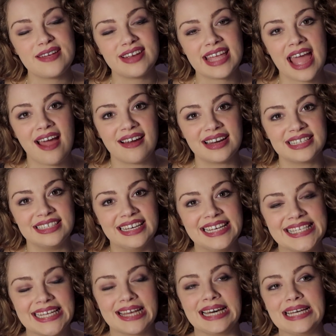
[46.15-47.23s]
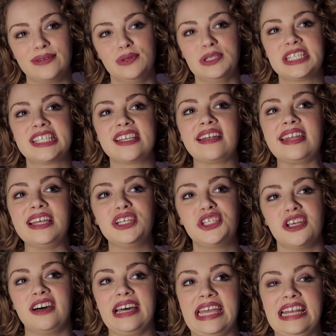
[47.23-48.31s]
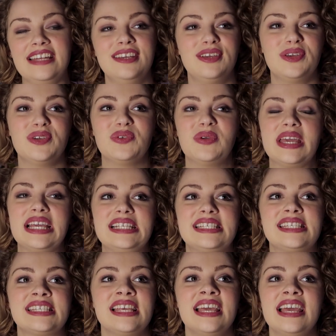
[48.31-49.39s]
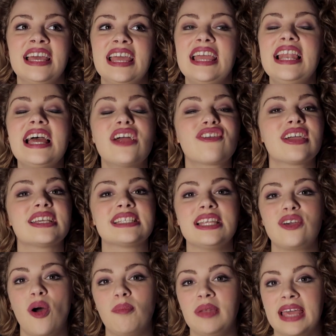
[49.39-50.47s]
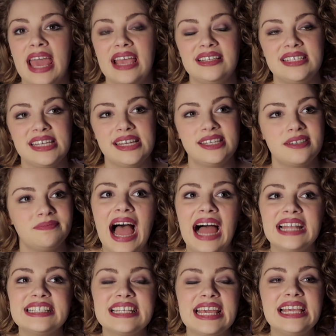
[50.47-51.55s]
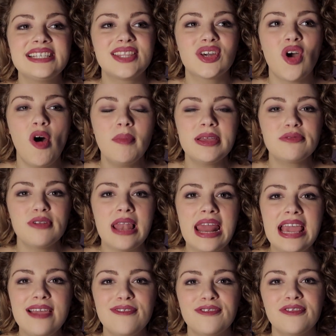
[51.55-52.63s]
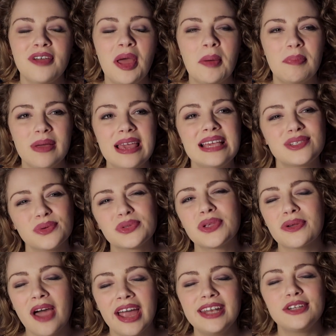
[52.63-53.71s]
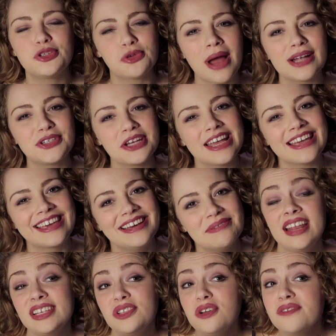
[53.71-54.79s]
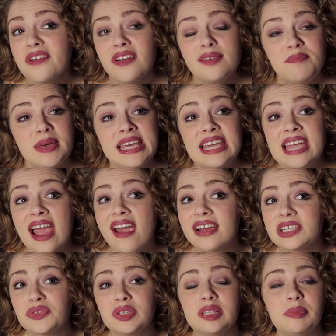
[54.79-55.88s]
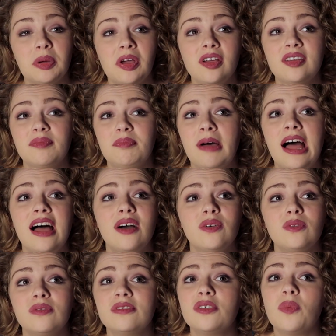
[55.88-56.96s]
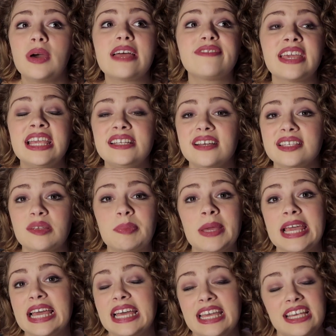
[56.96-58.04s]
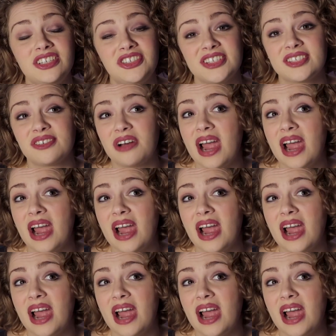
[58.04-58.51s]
favourite character is a guy called Sunny Shine who is hilariously complicated and he's the comic relief but he's also kind of tragic. And he's not a very big character in the book, but whenever he does appear, he's just